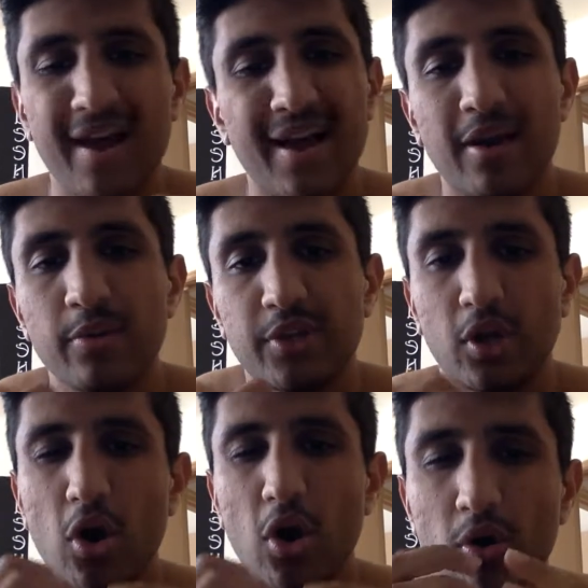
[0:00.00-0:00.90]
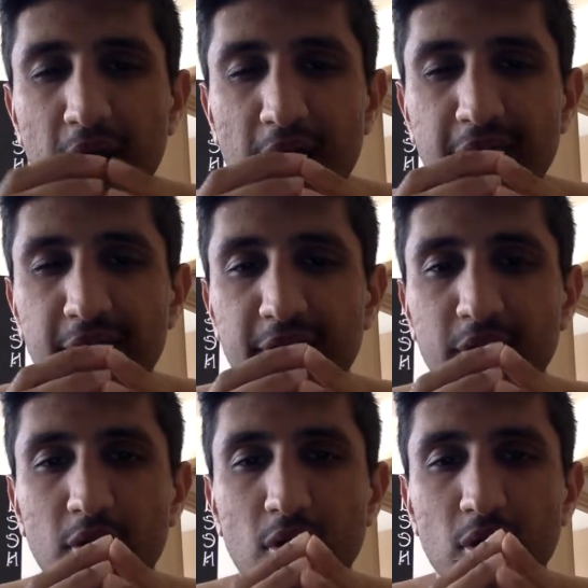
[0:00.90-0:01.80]
don't know what they're called. I think they're
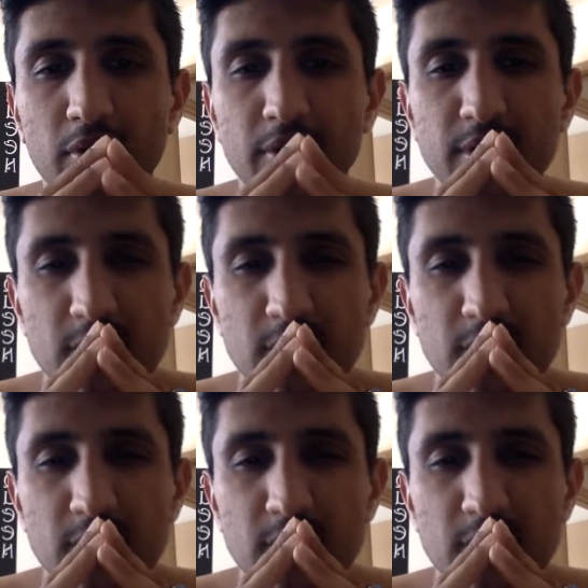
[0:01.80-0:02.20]
called